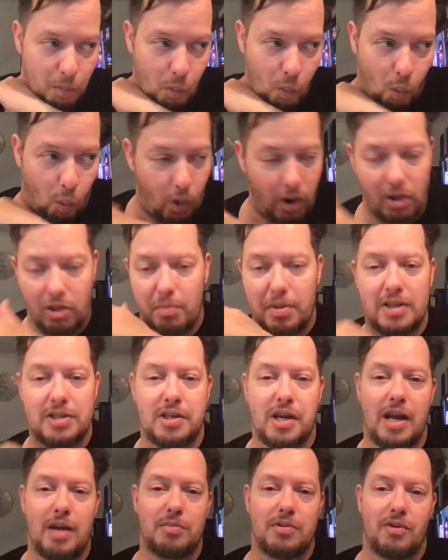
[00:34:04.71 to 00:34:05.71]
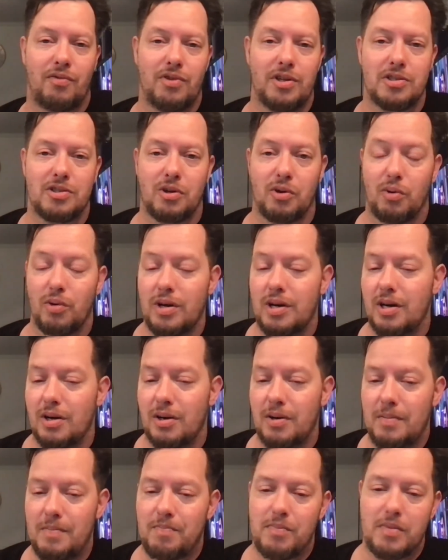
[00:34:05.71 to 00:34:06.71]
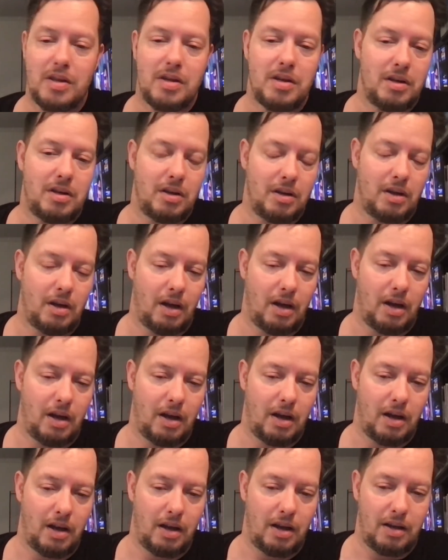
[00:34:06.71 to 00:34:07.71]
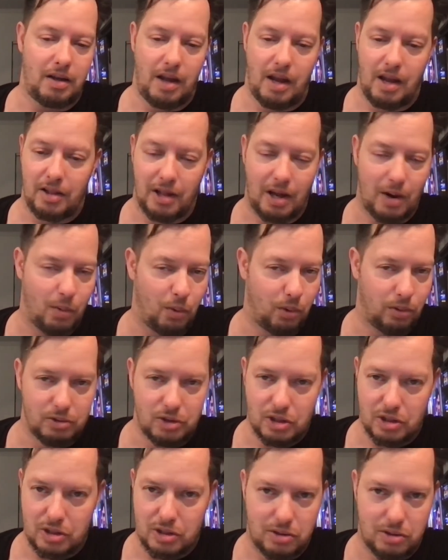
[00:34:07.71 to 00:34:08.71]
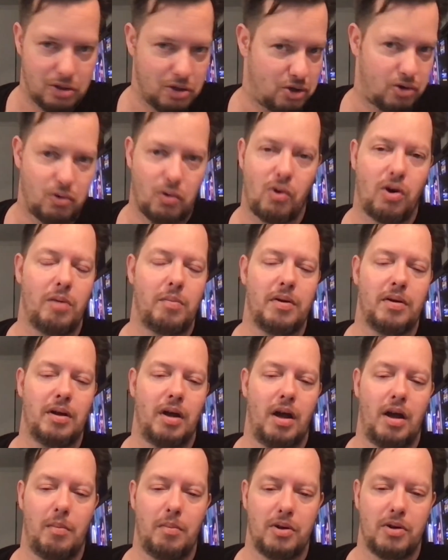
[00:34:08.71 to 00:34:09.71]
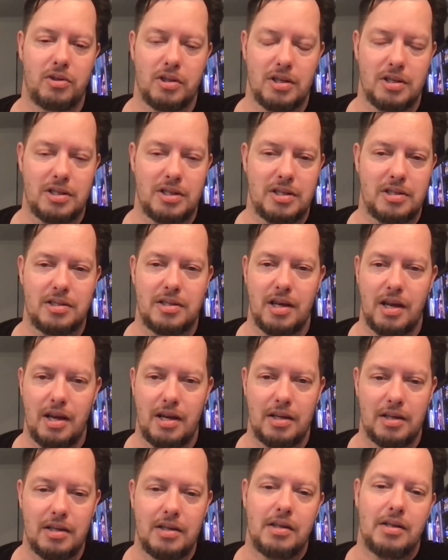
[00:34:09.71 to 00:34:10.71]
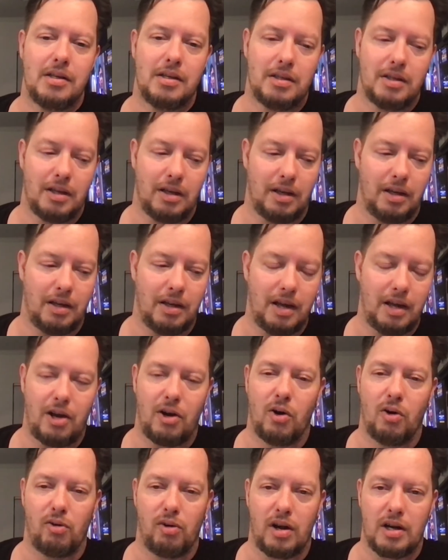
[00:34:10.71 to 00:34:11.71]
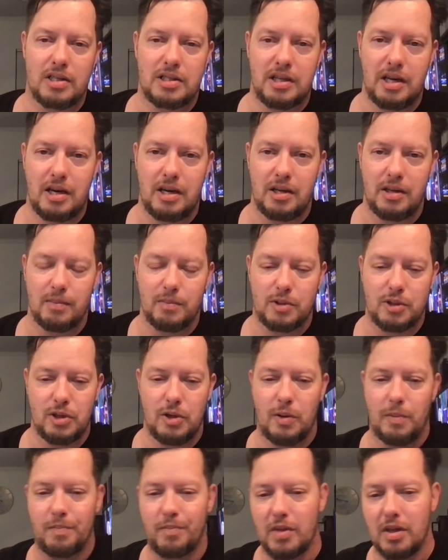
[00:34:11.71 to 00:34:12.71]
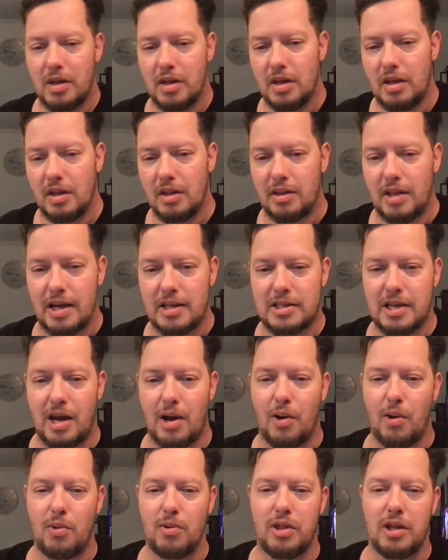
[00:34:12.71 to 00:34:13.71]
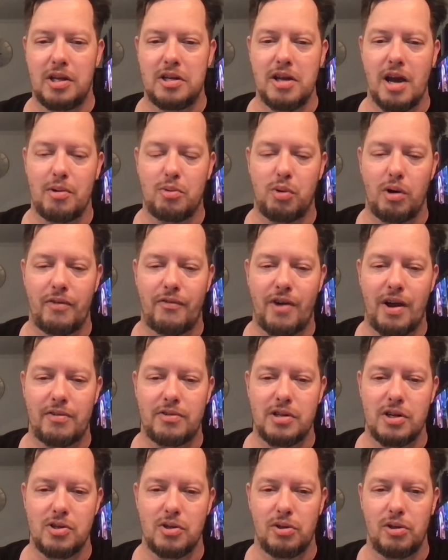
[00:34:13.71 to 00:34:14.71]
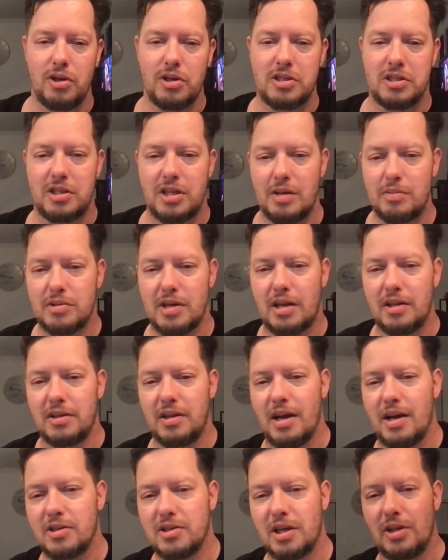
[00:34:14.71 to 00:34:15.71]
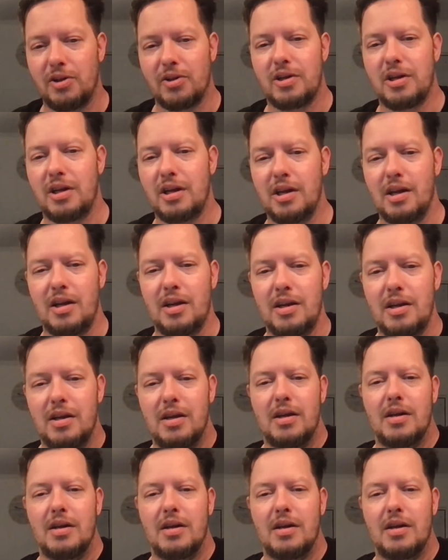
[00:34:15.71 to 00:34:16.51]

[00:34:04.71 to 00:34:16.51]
one of the best games of his career, and they will just destroy Middle Tennessee State at Hard Rock Stadium. So that's how the top 25 schedule looks. The teams on the outside looking in: